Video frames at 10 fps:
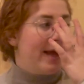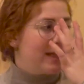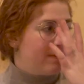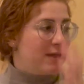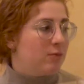
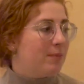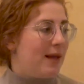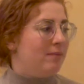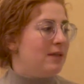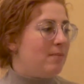space would be
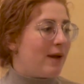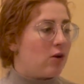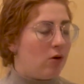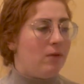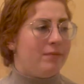empty. My
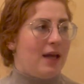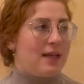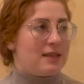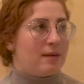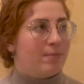goal
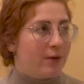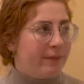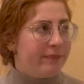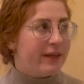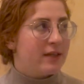at some
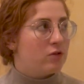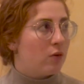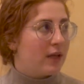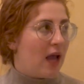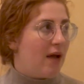point is to
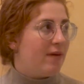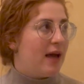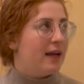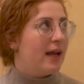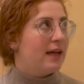only have
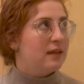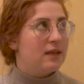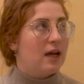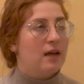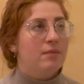at any
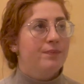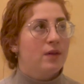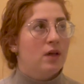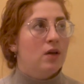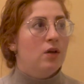time
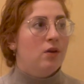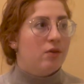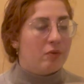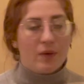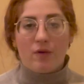
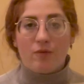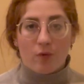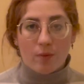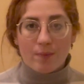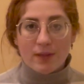3 or
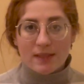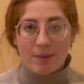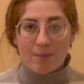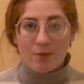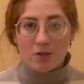4 books in
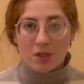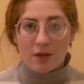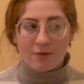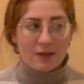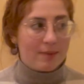my
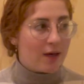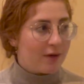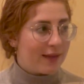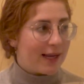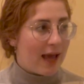bookshelf
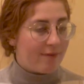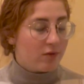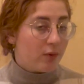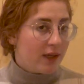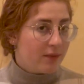TBR that I
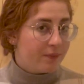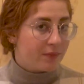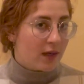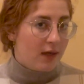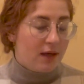haven't read.
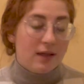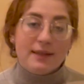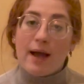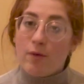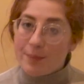
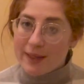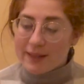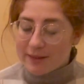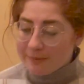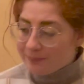That would be
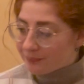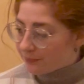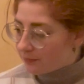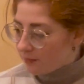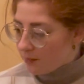ideal.
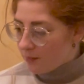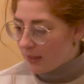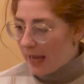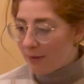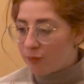
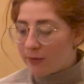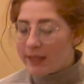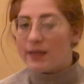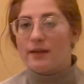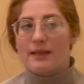I
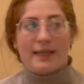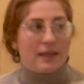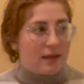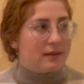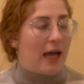really like
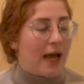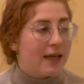that.